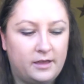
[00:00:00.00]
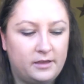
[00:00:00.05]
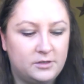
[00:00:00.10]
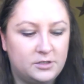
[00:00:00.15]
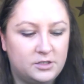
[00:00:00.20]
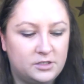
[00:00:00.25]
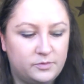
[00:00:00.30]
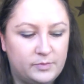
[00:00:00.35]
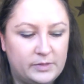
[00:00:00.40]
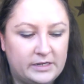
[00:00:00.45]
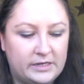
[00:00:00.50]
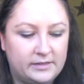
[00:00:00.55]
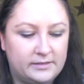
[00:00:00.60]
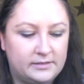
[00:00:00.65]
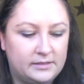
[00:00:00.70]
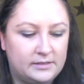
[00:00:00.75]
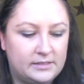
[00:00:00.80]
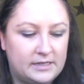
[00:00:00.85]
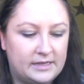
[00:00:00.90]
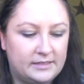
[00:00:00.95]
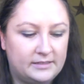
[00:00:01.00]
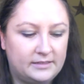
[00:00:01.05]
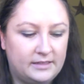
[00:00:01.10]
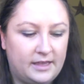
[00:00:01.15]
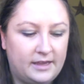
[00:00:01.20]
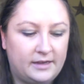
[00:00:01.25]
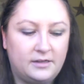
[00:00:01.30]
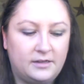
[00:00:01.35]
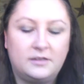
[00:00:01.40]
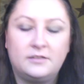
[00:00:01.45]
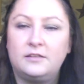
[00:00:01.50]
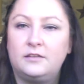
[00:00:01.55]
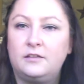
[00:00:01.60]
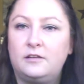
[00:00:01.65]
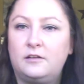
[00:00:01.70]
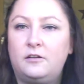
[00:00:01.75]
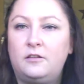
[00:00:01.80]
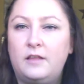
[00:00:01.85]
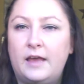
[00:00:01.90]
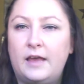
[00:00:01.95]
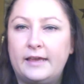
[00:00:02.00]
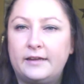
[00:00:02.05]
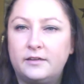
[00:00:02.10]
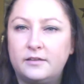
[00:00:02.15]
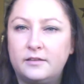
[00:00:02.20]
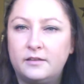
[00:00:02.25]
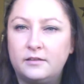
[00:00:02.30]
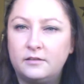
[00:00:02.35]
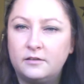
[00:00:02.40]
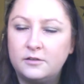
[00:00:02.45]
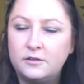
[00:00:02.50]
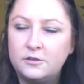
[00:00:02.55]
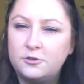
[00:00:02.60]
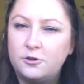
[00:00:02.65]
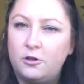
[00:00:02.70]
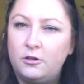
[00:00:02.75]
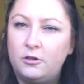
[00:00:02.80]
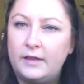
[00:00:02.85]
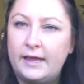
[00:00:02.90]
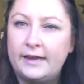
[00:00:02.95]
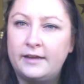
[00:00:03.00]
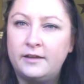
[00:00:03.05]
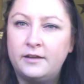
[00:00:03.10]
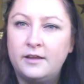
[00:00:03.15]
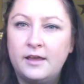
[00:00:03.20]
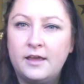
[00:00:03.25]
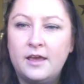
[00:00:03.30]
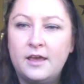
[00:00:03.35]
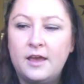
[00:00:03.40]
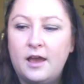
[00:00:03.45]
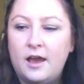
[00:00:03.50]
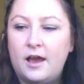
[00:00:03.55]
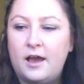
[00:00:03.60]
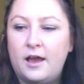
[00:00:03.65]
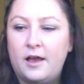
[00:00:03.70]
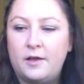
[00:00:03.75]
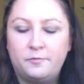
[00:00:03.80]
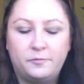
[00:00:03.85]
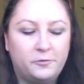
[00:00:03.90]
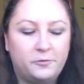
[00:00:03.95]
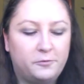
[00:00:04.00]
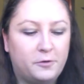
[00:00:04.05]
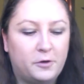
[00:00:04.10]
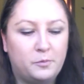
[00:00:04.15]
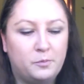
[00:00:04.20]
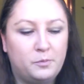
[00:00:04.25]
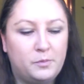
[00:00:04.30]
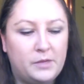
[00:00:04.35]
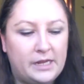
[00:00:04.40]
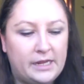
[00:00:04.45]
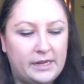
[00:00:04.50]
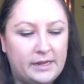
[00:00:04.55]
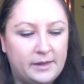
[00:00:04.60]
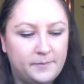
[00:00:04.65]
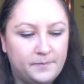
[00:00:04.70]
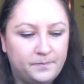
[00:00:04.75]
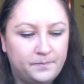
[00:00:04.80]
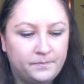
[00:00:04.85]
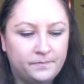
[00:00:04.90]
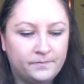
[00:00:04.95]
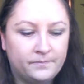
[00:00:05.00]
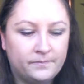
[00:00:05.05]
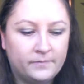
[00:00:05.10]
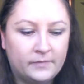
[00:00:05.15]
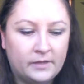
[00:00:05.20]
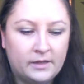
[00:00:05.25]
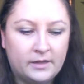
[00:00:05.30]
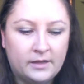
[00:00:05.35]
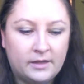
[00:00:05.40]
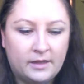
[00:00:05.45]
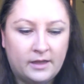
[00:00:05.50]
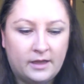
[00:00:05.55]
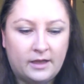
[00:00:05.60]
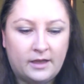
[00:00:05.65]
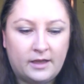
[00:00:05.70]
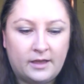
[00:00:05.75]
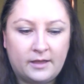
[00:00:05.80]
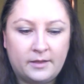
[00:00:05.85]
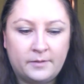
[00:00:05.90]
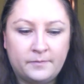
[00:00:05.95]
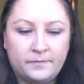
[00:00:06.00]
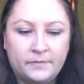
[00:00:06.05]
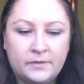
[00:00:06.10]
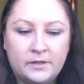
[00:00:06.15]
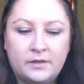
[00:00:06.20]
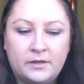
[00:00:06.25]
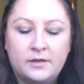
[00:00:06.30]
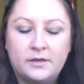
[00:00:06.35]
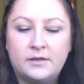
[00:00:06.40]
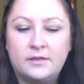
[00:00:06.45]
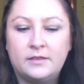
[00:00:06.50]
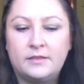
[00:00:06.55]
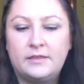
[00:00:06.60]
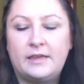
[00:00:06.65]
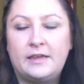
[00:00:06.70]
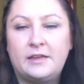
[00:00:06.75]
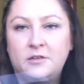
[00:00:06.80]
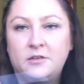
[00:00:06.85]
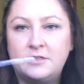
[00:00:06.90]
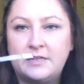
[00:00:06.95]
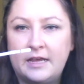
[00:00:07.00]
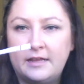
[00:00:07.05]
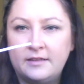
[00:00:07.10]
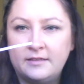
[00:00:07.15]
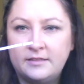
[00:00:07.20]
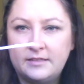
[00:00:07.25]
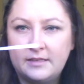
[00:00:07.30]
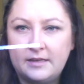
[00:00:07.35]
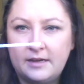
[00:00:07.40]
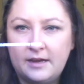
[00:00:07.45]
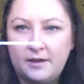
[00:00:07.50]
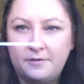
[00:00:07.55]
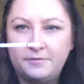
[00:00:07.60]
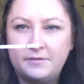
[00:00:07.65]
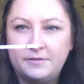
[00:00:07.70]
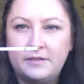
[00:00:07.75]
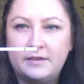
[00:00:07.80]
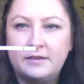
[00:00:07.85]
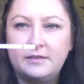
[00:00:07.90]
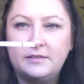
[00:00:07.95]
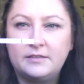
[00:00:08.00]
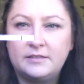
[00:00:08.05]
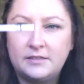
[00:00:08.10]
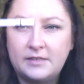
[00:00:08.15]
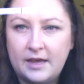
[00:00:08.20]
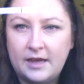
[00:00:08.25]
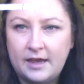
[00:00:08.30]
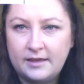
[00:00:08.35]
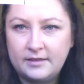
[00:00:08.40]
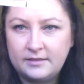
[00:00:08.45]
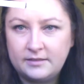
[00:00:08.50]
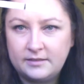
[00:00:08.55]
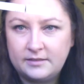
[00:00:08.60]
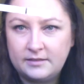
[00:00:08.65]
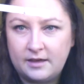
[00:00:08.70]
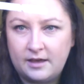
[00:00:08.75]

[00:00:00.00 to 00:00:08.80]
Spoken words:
just because the test line is a little lighter than the control line. For me, the intensity of this test,